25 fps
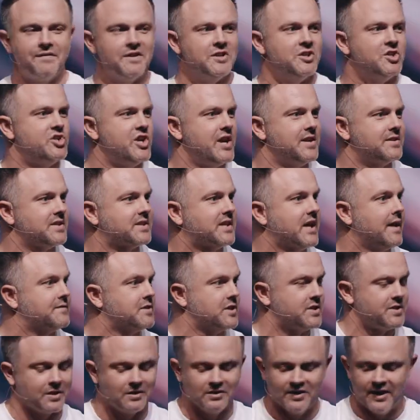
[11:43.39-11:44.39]
and Jesus gives
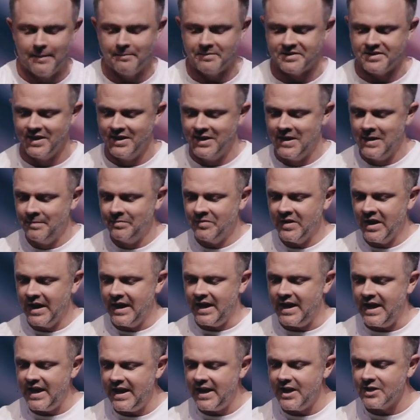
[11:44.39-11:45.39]
us a glimpse.
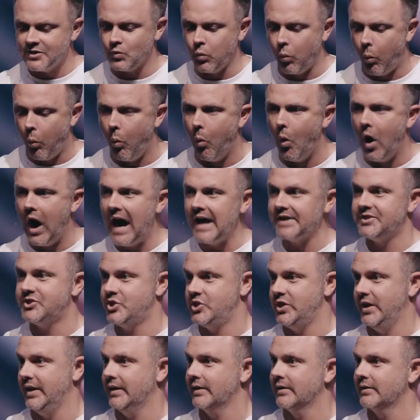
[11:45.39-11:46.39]
He is
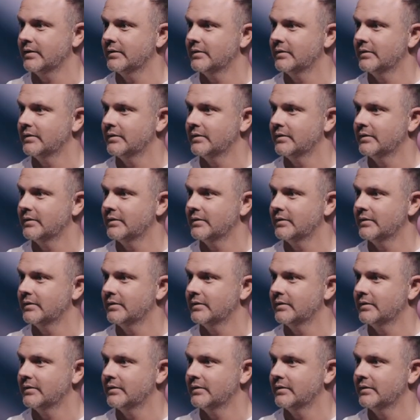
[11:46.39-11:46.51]
watching.